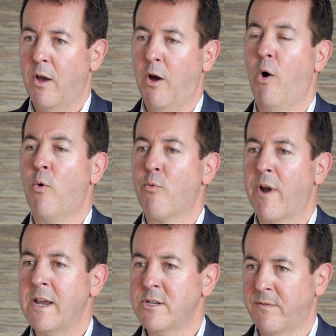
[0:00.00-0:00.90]
A whole
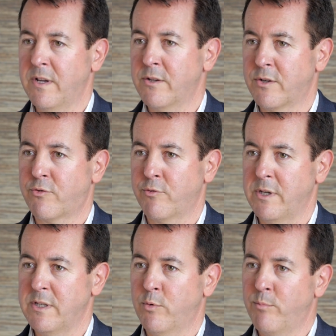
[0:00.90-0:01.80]
range of
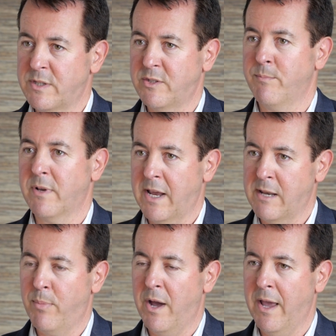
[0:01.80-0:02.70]
industries will be
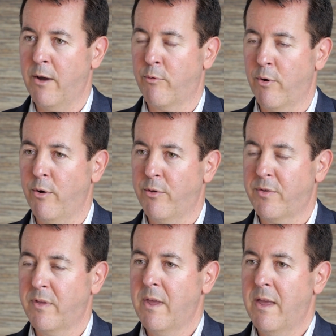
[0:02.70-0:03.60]
stimulated by our
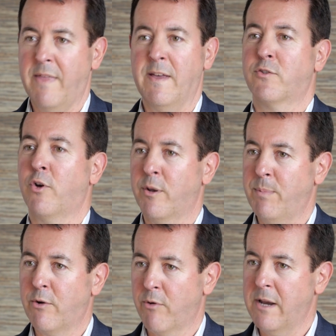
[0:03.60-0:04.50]
growth, and that's got to
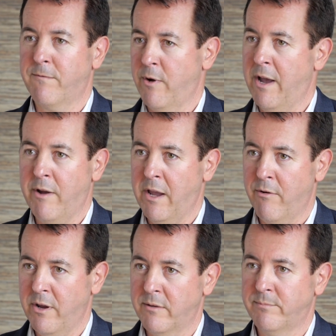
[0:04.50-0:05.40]
be great for our area.